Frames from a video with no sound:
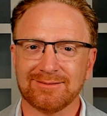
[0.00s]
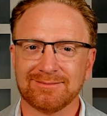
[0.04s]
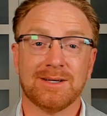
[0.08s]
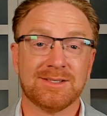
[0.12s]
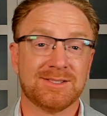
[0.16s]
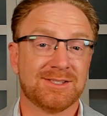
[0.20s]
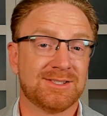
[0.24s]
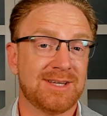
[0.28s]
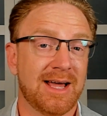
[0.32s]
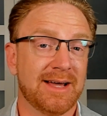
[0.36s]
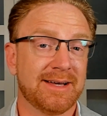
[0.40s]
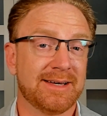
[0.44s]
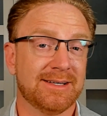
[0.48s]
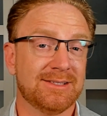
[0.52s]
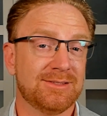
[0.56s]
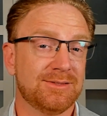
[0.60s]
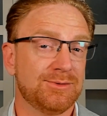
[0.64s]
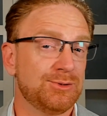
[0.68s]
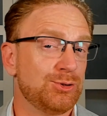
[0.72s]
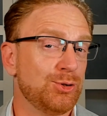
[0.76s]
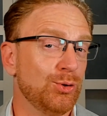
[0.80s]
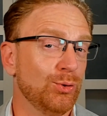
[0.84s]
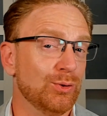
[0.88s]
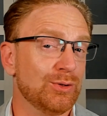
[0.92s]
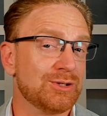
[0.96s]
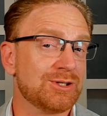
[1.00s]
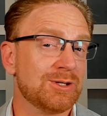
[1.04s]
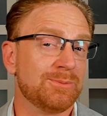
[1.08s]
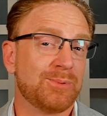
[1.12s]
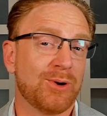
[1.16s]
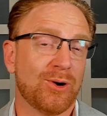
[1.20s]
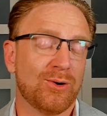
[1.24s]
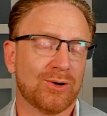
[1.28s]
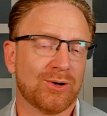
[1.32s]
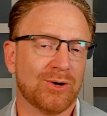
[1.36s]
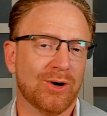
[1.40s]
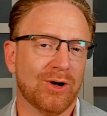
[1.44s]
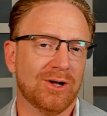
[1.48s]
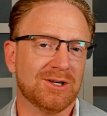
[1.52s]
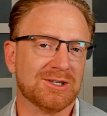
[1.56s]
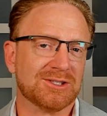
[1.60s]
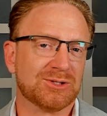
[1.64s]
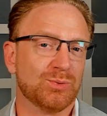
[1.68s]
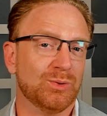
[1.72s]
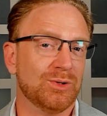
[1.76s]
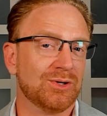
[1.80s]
Second, tools and protocols.